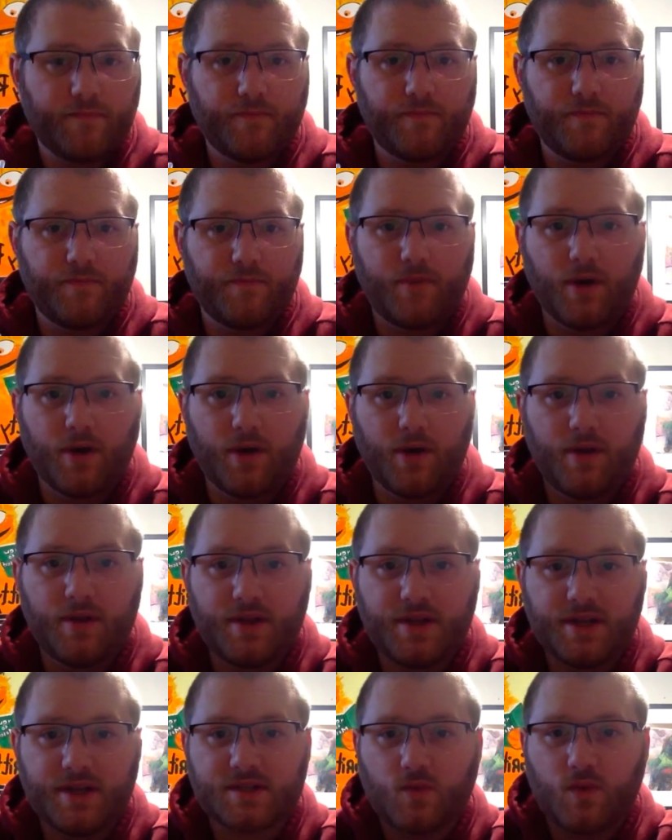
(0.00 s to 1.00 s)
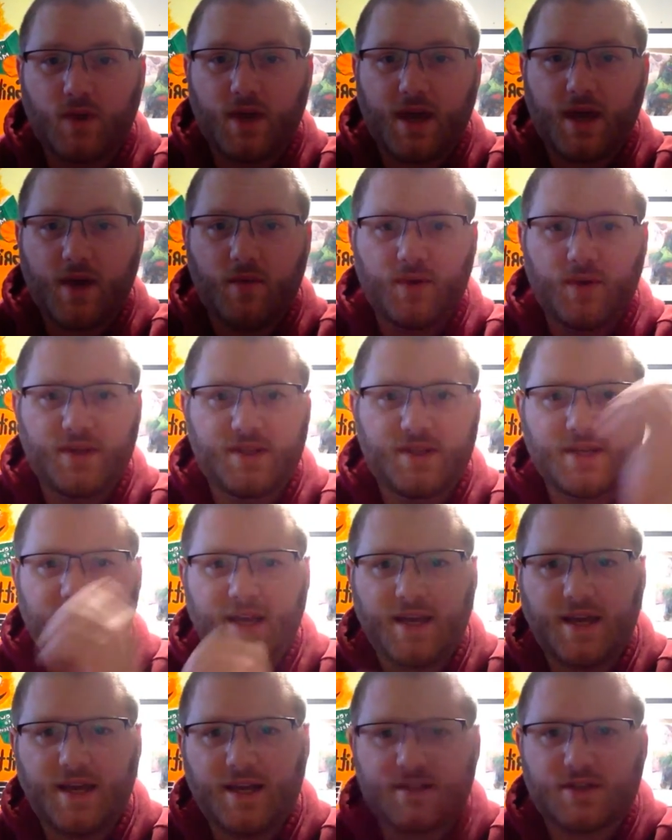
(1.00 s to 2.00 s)
But this weekend we didn't
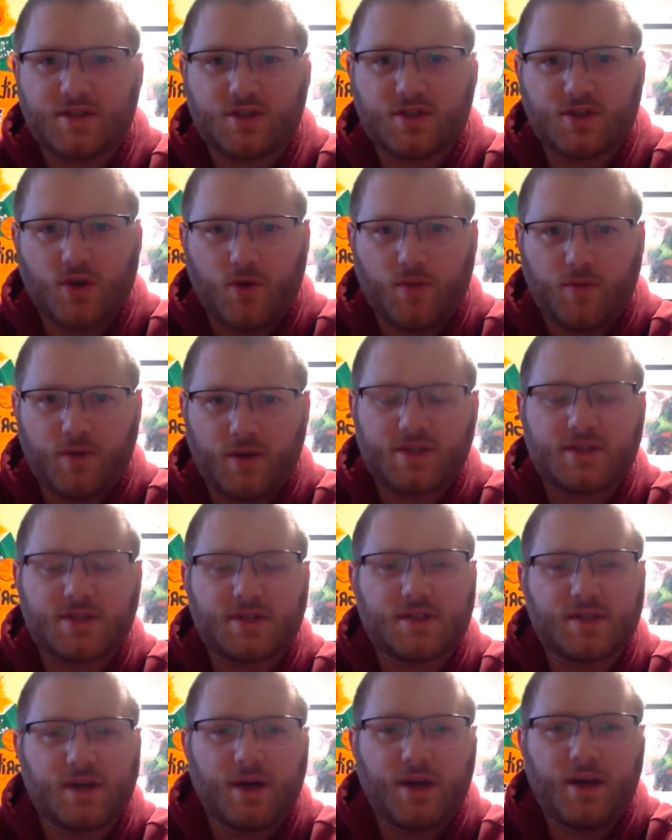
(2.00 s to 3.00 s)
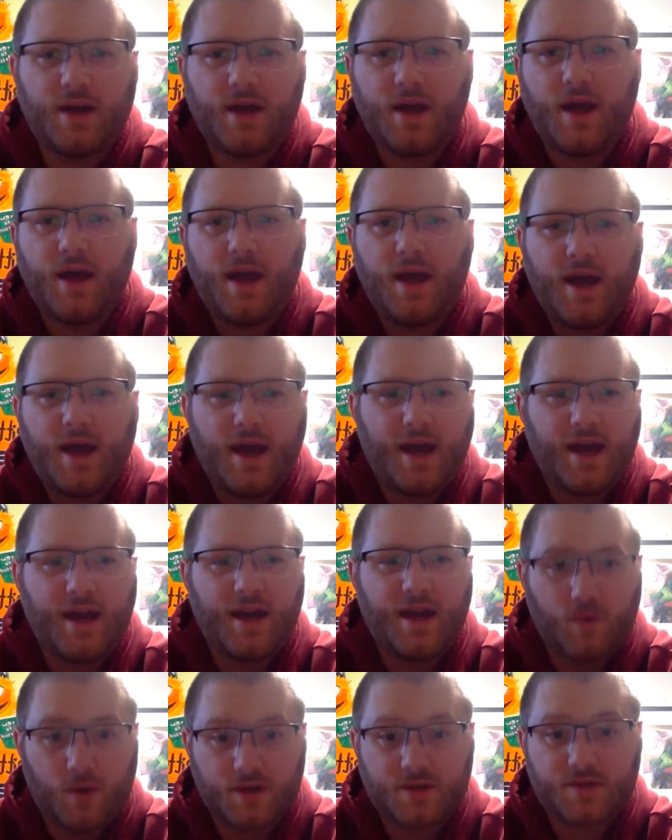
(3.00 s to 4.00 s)
get so much sun, and it
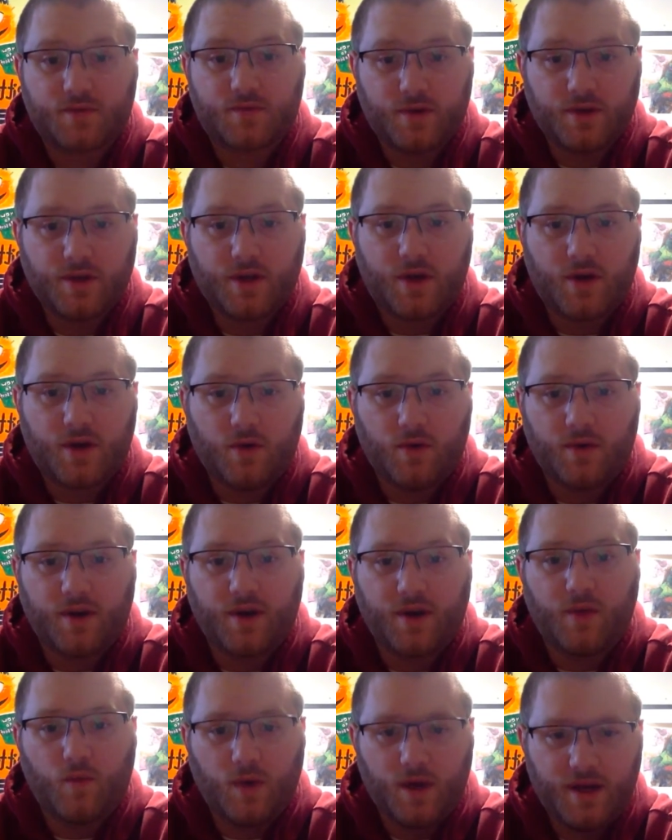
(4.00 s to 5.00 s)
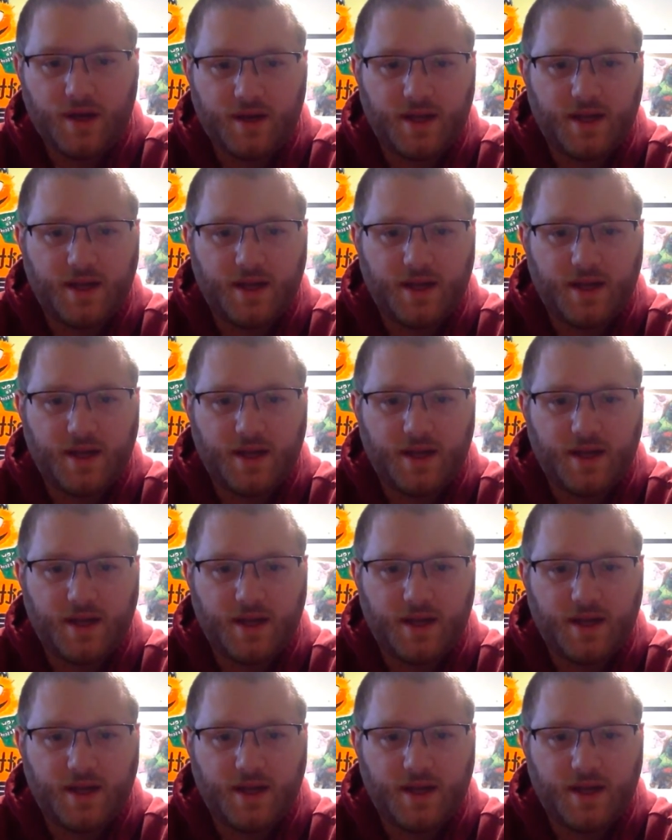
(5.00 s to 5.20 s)
was really cold and windy,